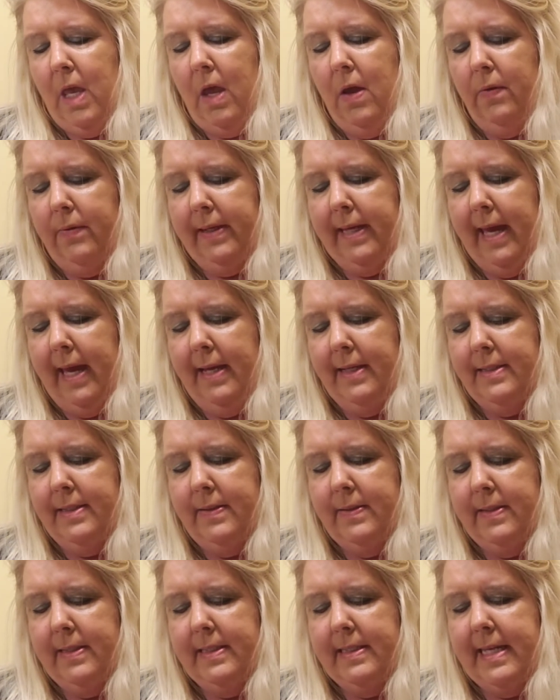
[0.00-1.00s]
Okay,
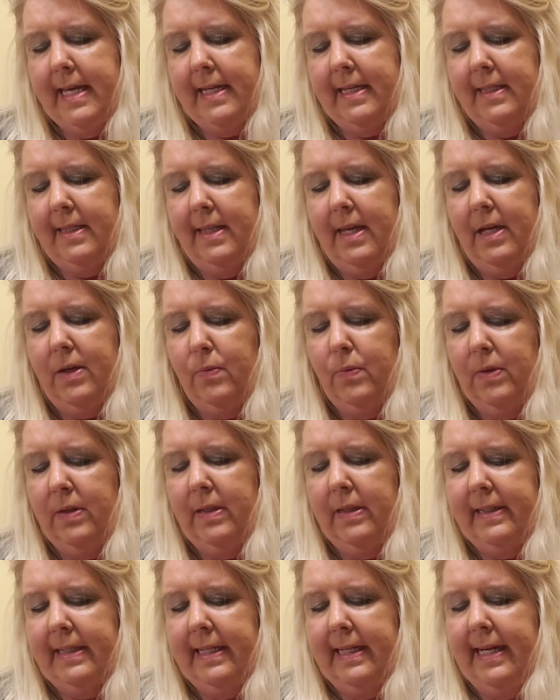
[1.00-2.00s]
so let's take a look. We're
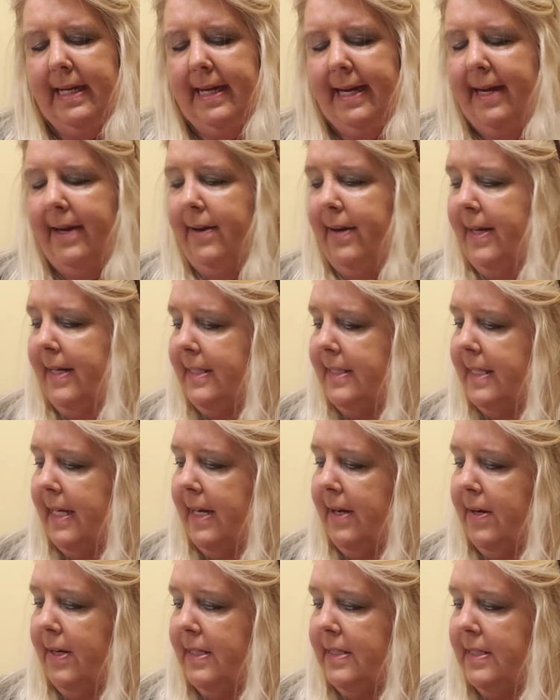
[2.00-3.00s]
looking at Aries.
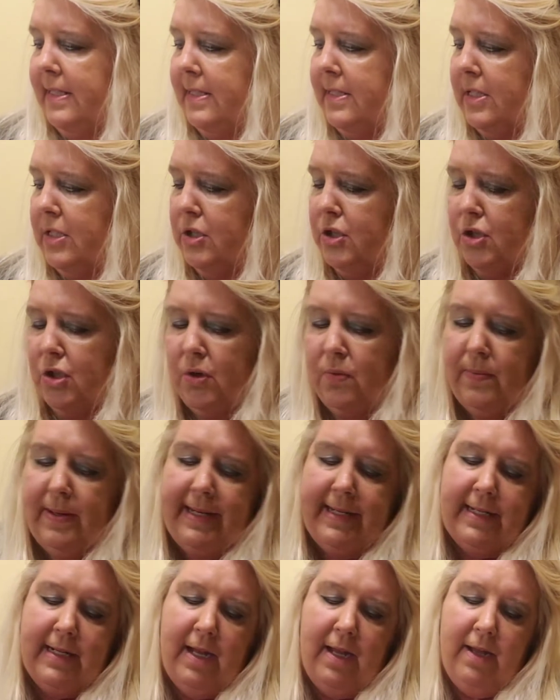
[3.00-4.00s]
Aries, this is your
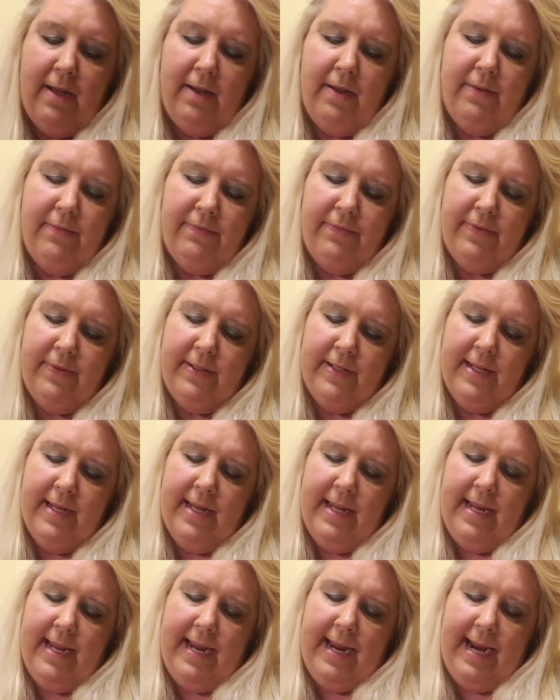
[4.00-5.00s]
week of
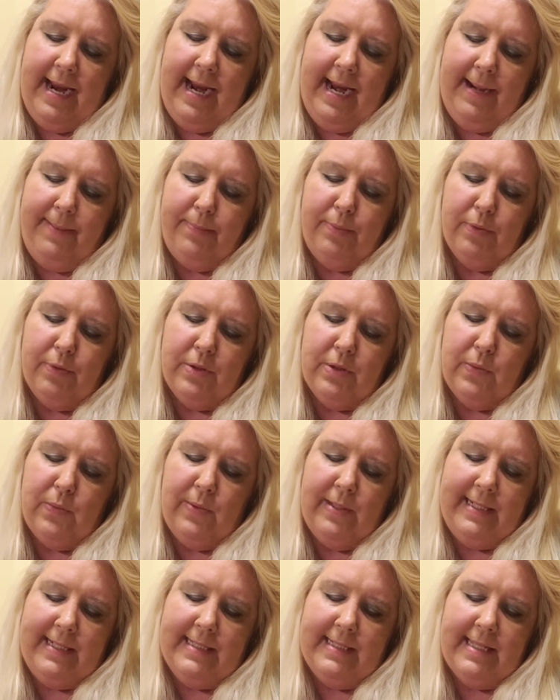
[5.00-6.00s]
April
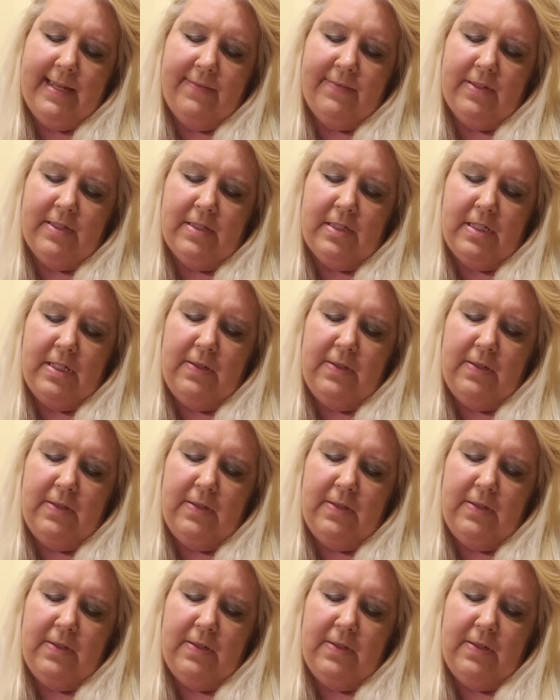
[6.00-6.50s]
27th,